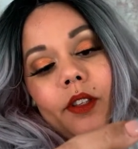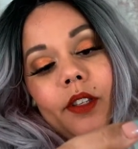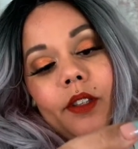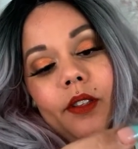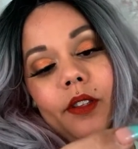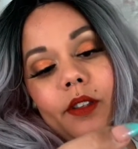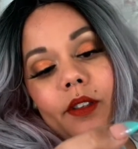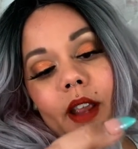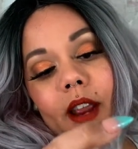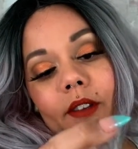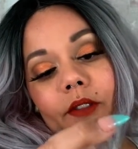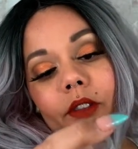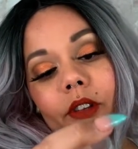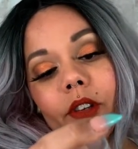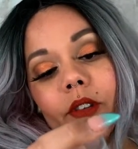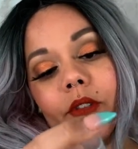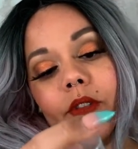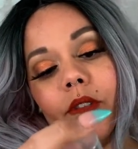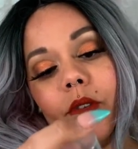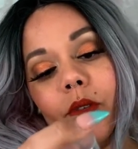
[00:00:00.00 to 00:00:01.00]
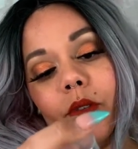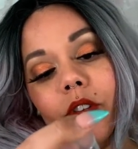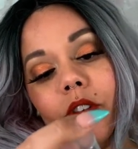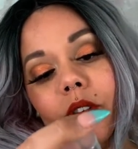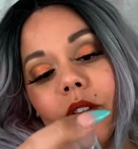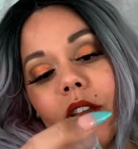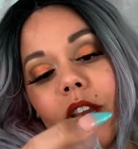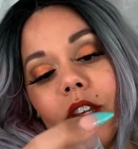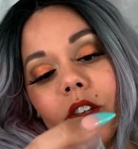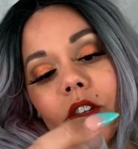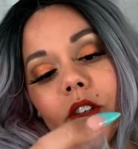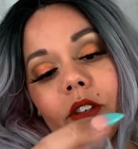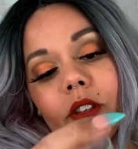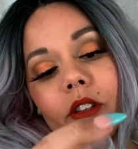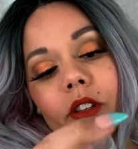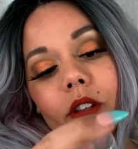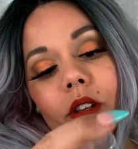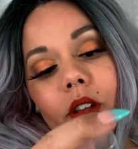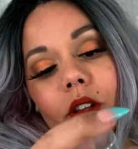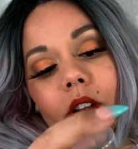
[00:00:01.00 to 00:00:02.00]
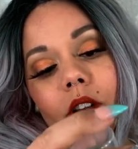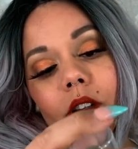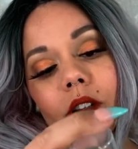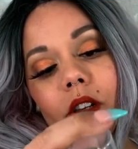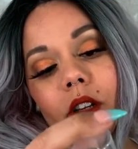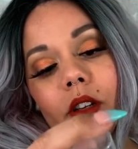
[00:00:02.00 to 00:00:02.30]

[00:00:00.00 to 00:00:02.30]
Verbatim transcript: This is after you soaked your lashes, I'll